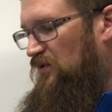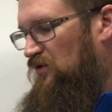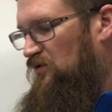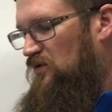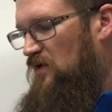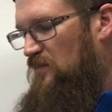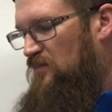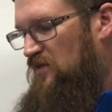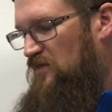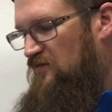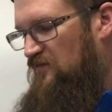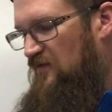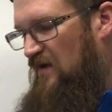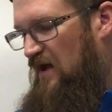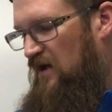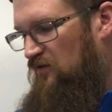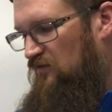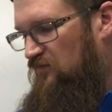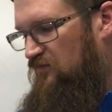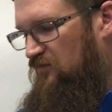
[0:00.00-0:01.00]
build up in the
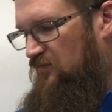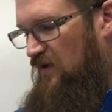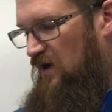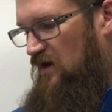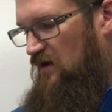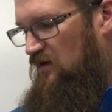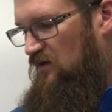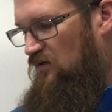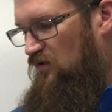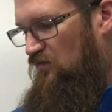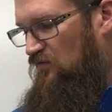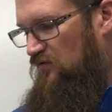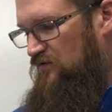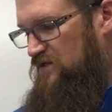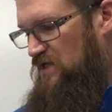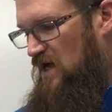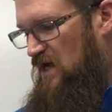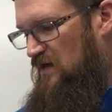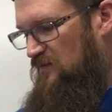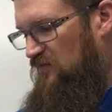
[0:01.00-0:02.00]
valve over
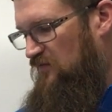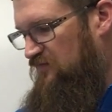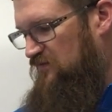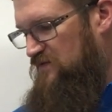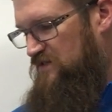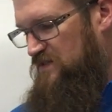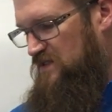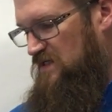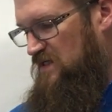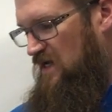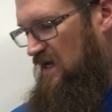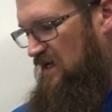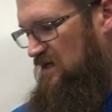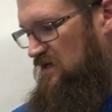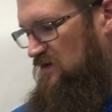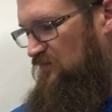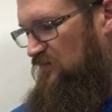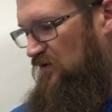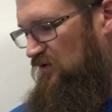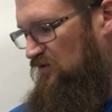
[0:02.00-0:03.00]
time. If you see
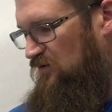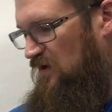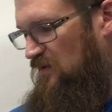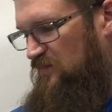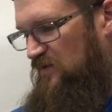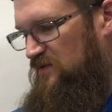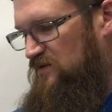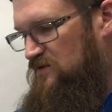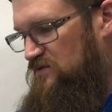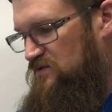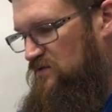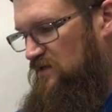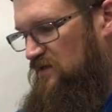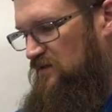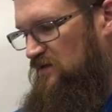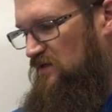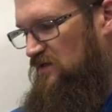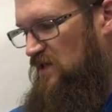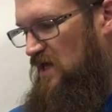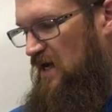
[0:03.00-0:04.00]
any buildup in
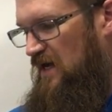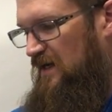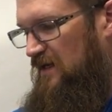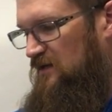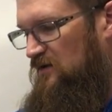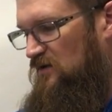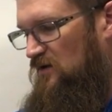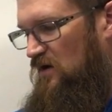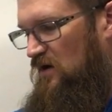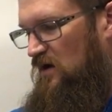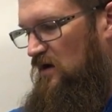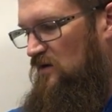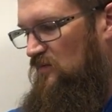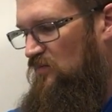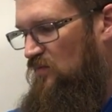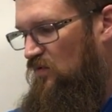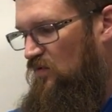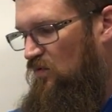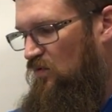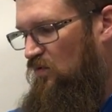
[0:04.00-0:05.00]
the line,
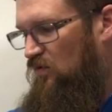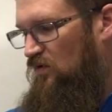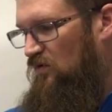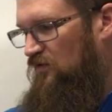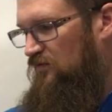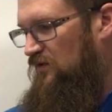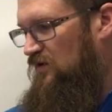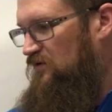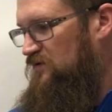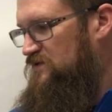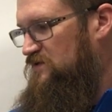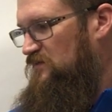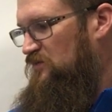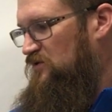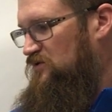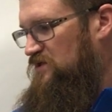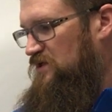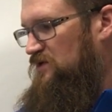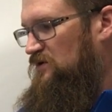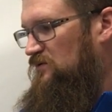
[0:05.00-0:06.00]
or there is a
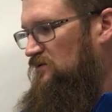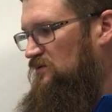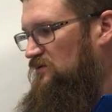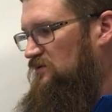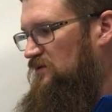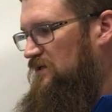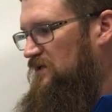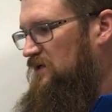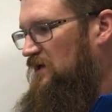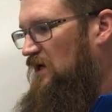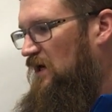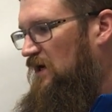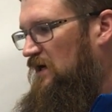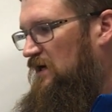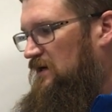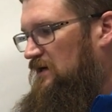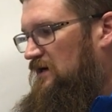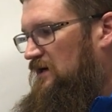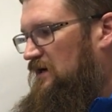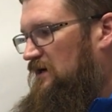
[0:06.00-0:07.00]
particularly
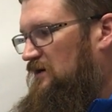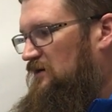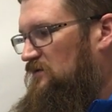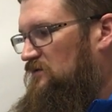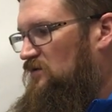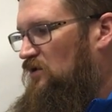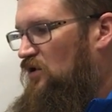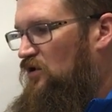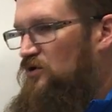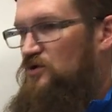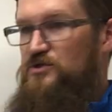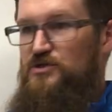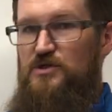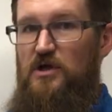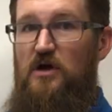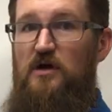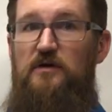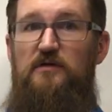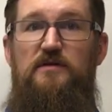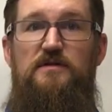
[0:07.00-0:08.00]
large
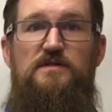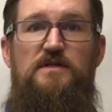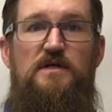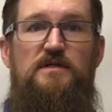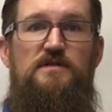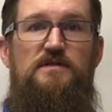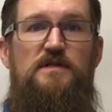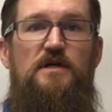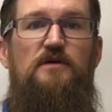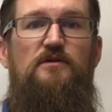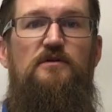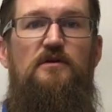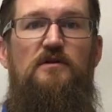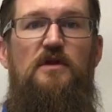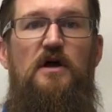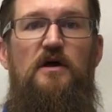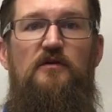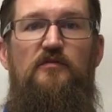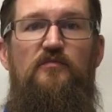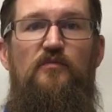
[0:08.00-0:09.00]
dog that's exhaled a
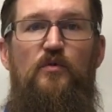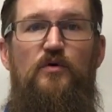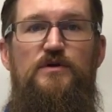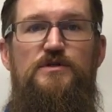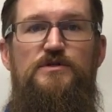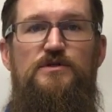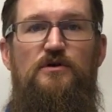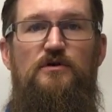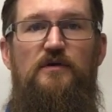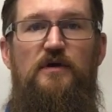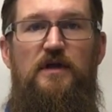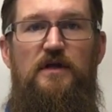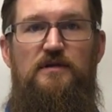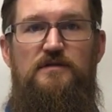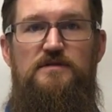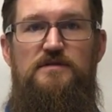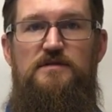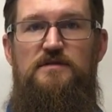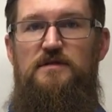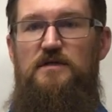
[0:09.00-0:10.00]
lot of moisture,
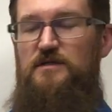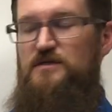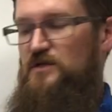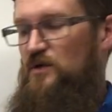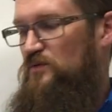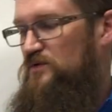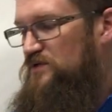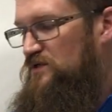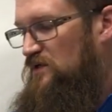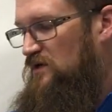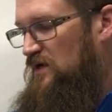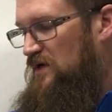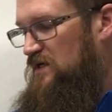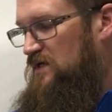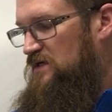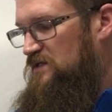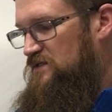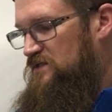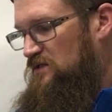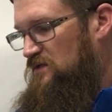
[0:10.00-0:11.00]
it's always a good
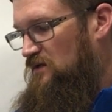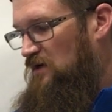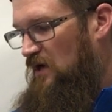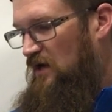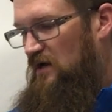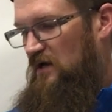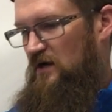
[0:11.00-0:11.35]
idea to